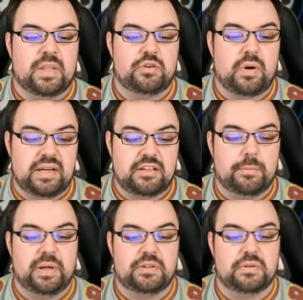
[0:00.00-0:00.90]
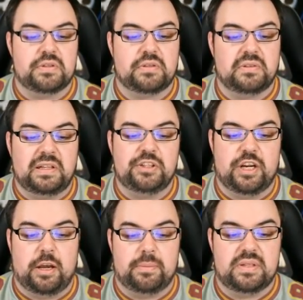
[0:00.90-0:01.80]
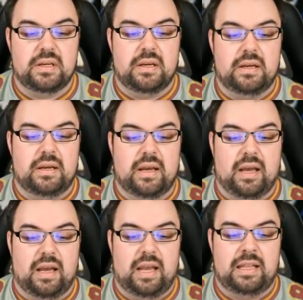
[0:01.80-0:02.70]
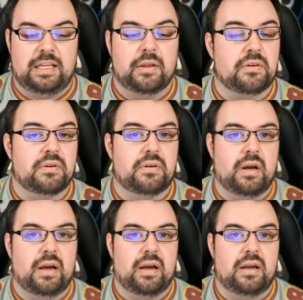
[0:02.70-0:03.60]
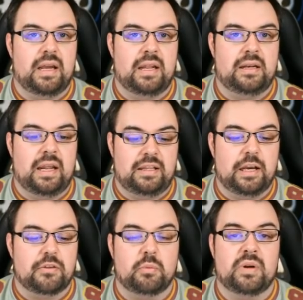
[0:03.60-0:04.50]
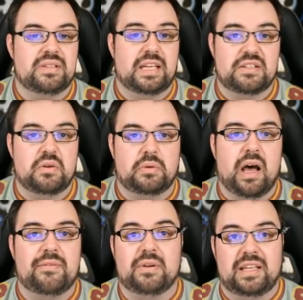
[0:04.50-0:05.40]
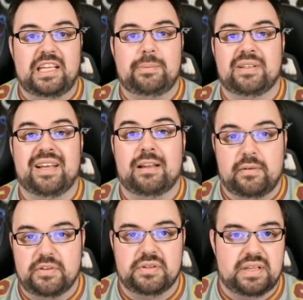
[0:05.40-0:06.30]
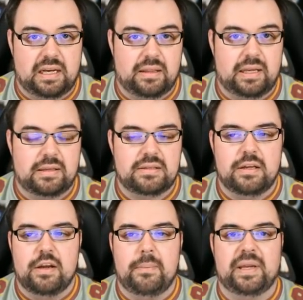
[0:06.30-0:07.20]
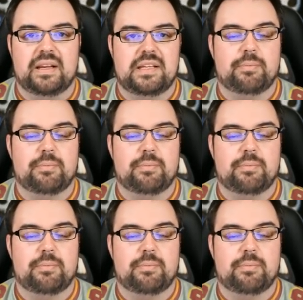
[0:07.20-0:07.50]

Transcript: TriStar Pictures, Screen Gems, and the other ones get sold off while they keep the television side of things, because they